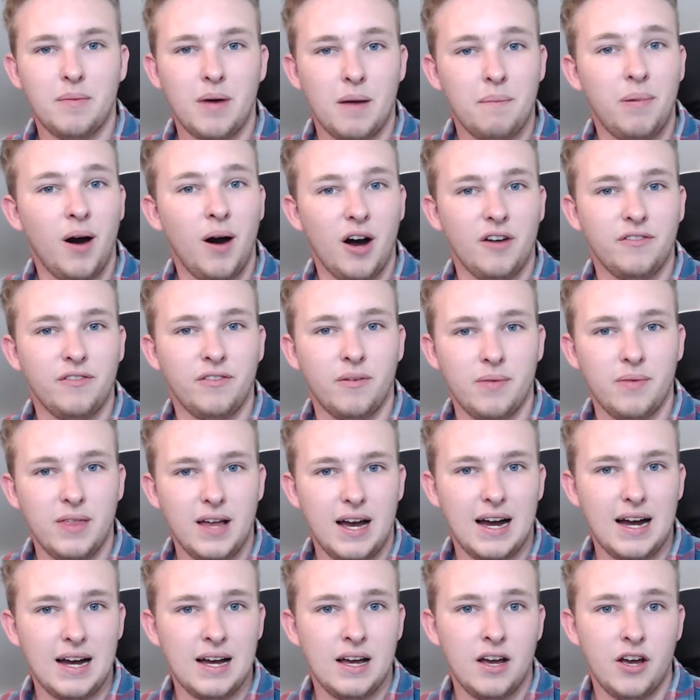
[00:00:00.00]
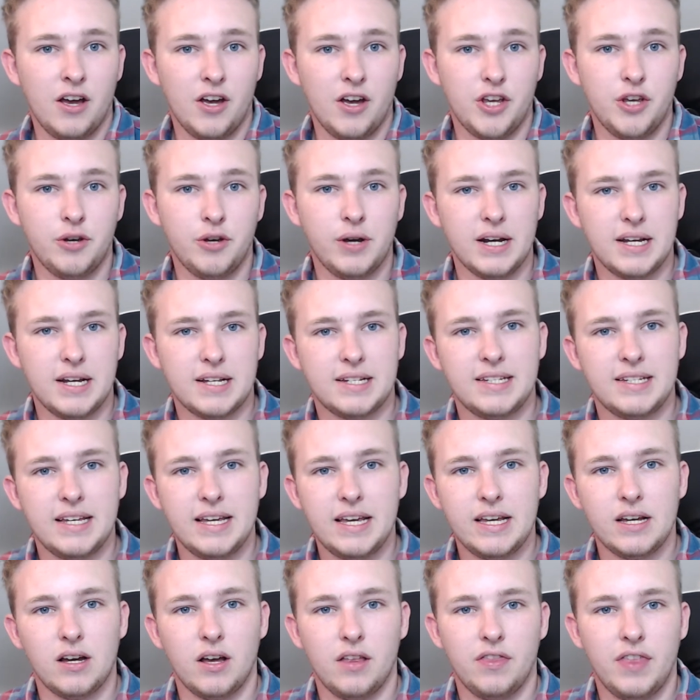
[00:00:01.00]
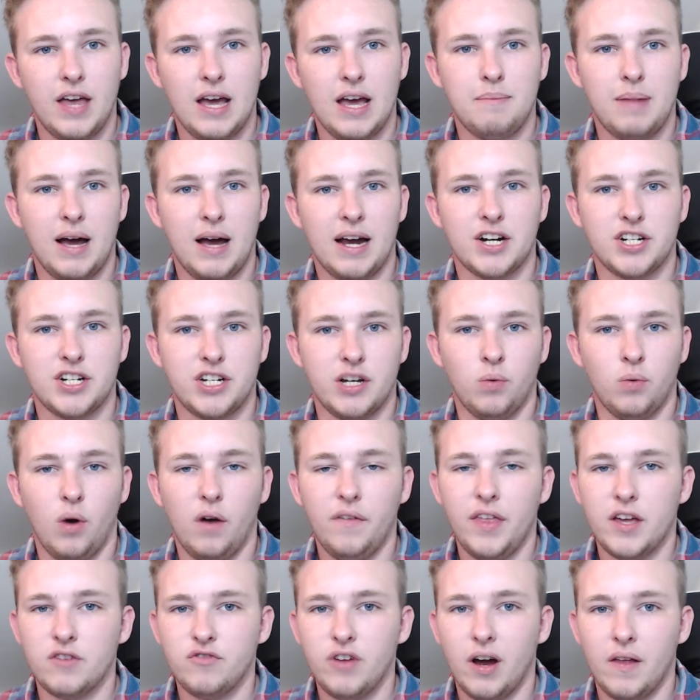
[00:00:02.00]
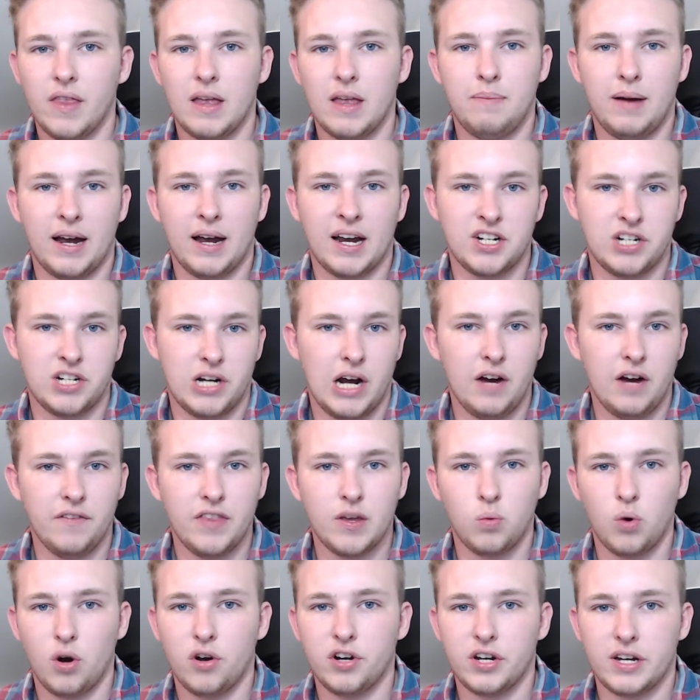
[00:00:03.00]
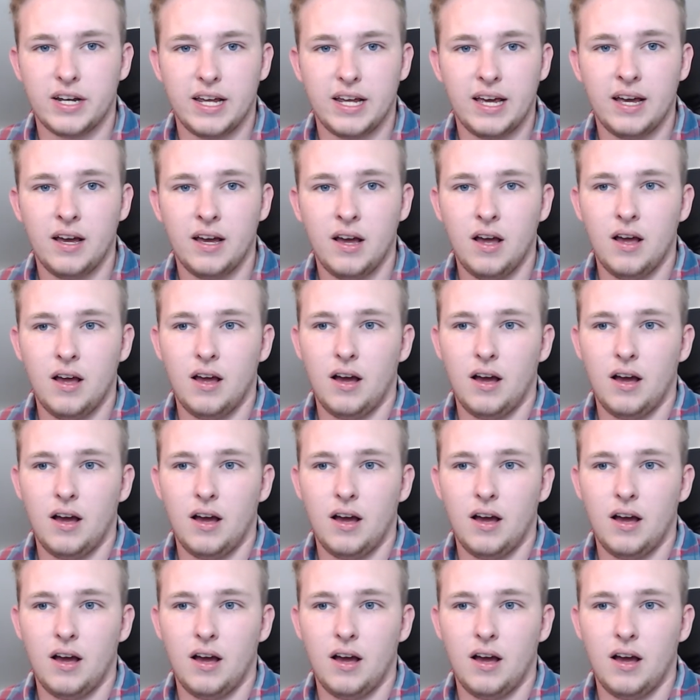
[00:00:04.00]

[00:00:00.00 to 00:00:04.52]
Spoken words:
But apart from that, you get to see their packaging. What have they written on their packaging? How have they worded it?